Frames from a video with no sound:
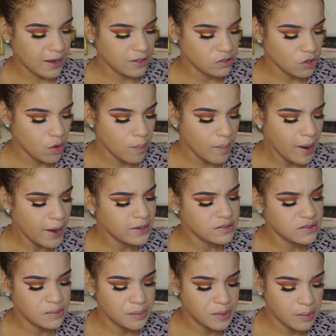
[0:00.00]
I don't
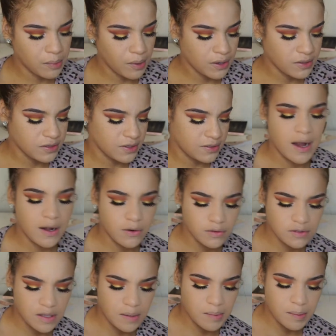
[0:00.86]
mind shimmery bronzers. I
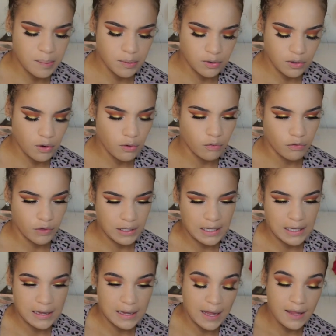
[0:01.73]
know some people don't
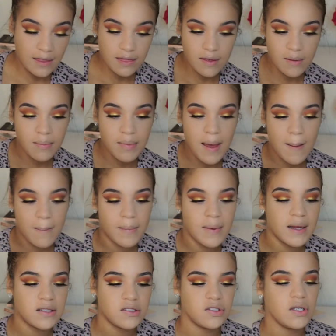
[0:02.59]
really like them that
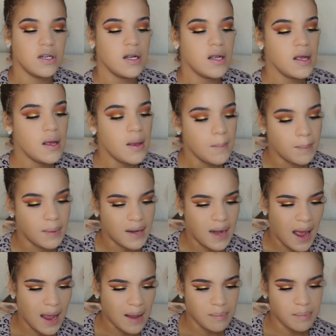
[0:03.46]
much,
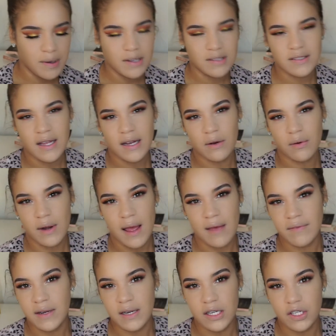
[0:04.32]
but I personally don't
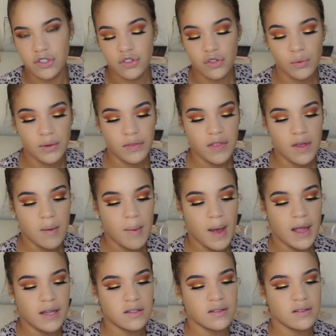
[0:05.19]
have an issue with them.
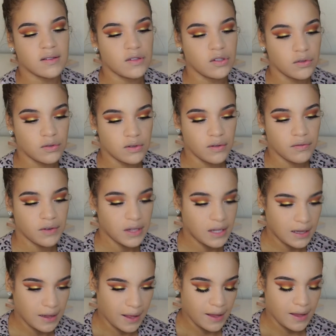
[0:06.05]
I just use a
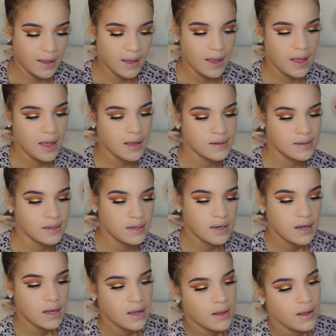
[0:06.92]
really light hand,
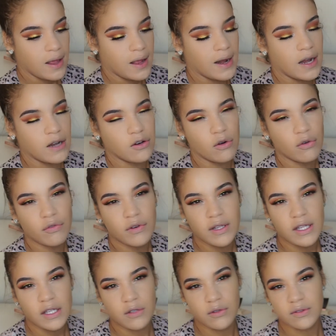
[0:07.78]
and I don't
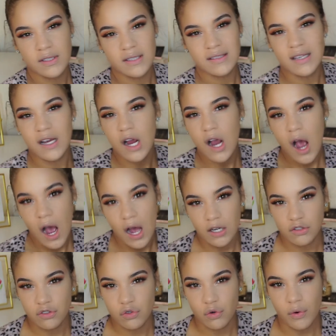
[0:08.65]
really use it to
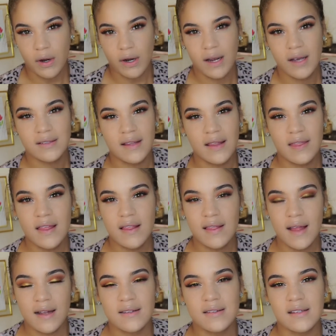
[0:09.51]
contour because I
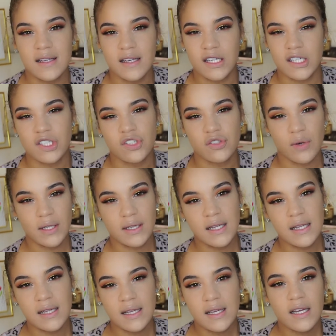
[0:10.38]
think that's the issue. I
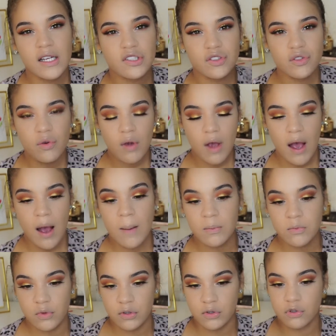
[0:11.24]
think the issue
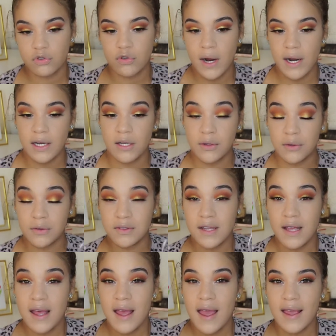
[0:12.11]
comes when you try to
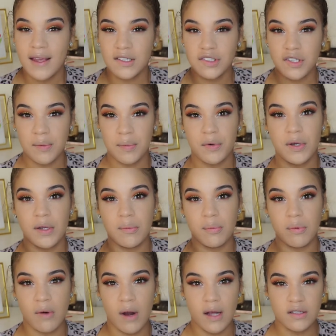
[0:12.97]
use a shimmery
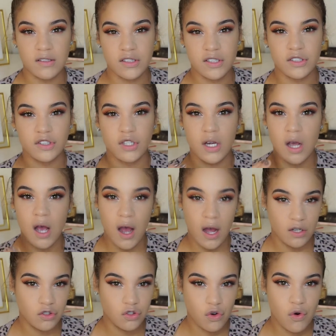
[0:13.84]
bronzer to
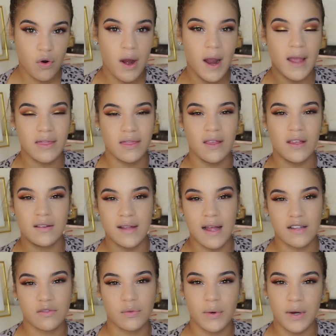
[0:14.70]
contour. I think
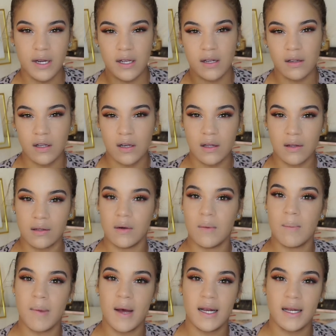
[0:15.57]
that's where it could look a
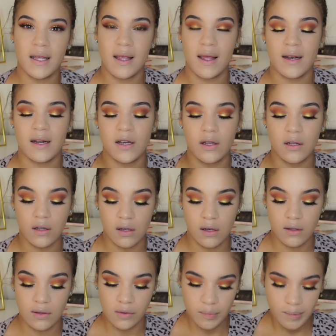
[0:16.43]
little muddy and it could
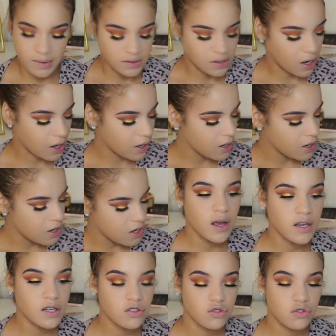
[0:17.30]
look a little bizarre. As
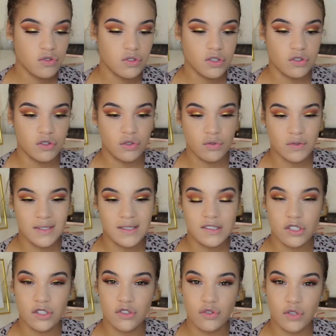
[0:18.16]
long as you just use
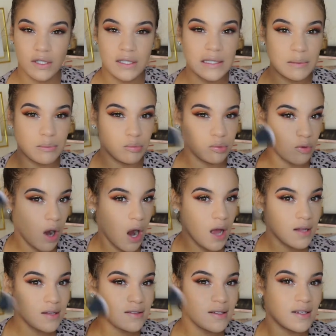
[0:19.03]
it to strictly
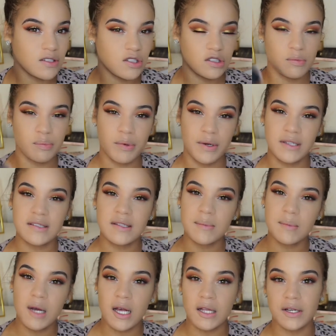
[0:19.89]
bronze and just bring
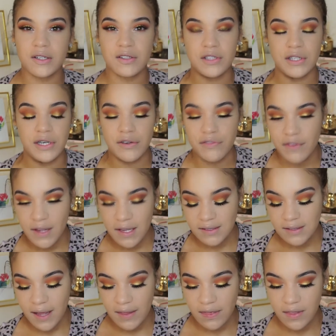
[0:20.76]
some color to your
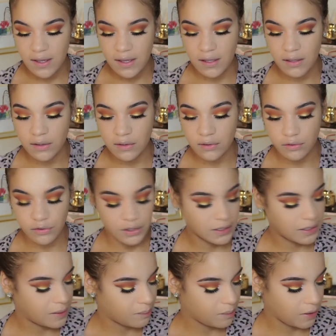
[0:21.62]
face, I think it looks
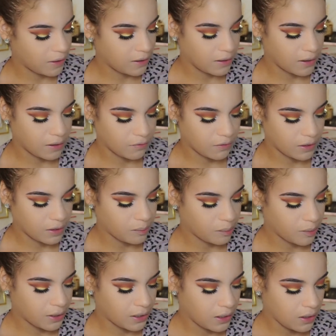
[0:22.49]
really appealing and really
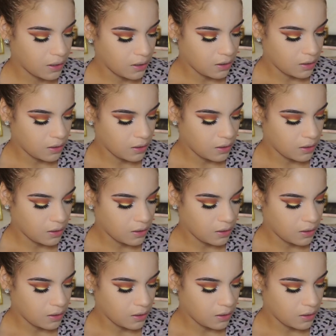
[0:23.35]
pretty.